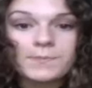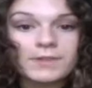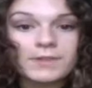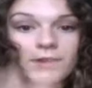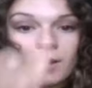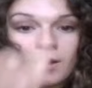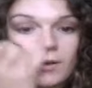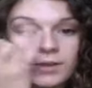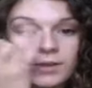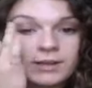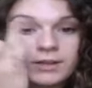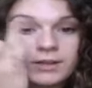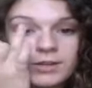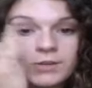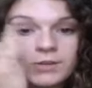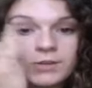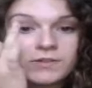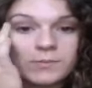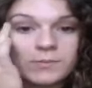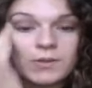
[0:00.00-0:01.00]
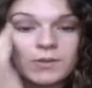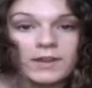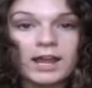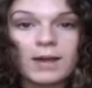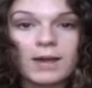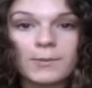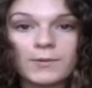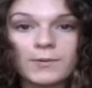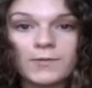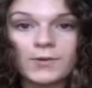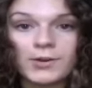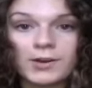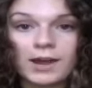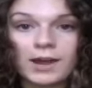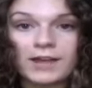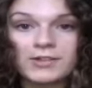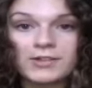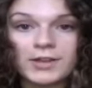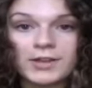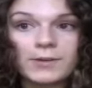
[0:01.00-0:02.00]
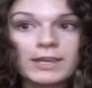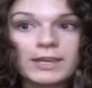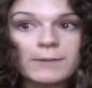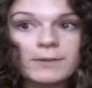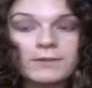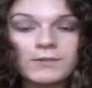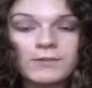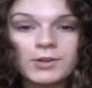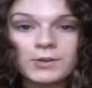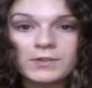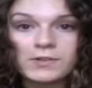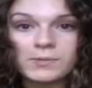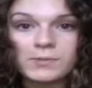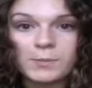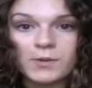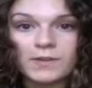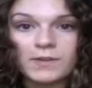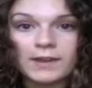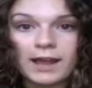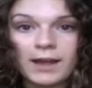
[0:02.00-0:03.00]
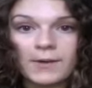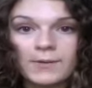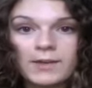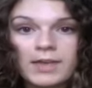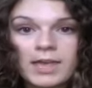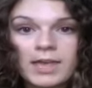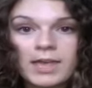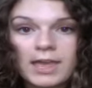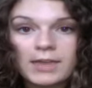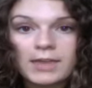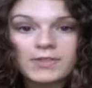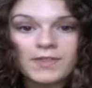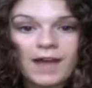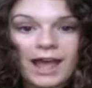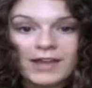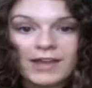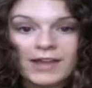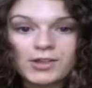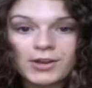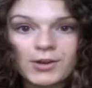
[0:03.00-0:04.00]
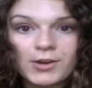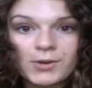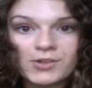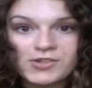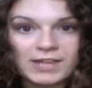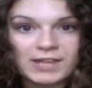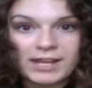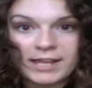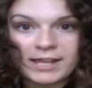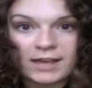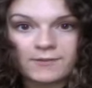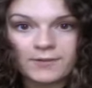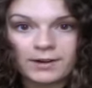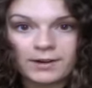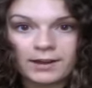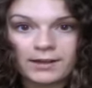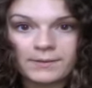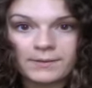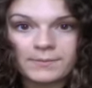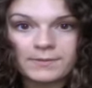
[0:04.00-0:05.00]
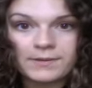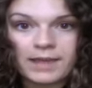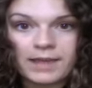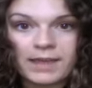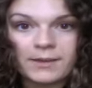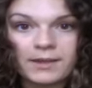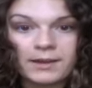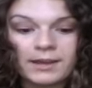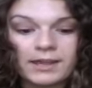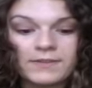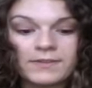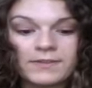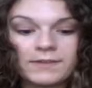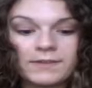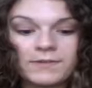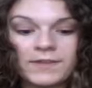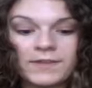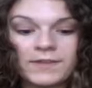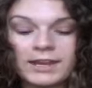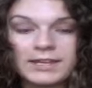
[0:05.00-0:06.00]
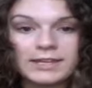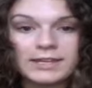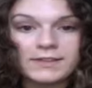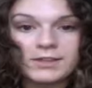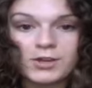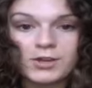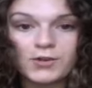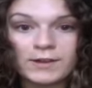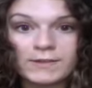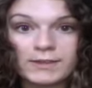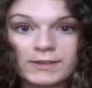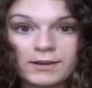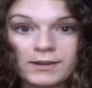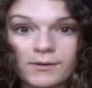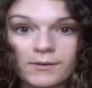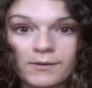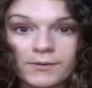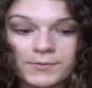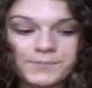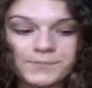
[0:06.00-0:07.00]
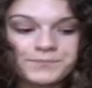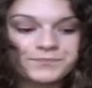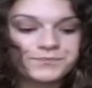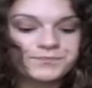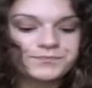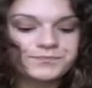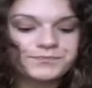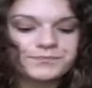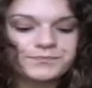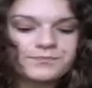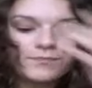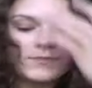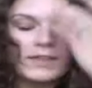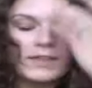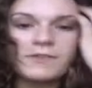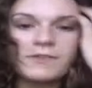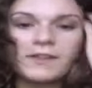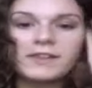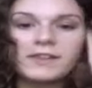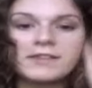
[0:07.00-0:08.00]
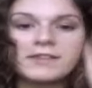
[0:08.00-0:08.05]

all you need to do is smooth it out before your eyeshadow. Even if you don't smooth it out, the eyeshadow is just going to cover it up, and then it doesn't crease at all. That's the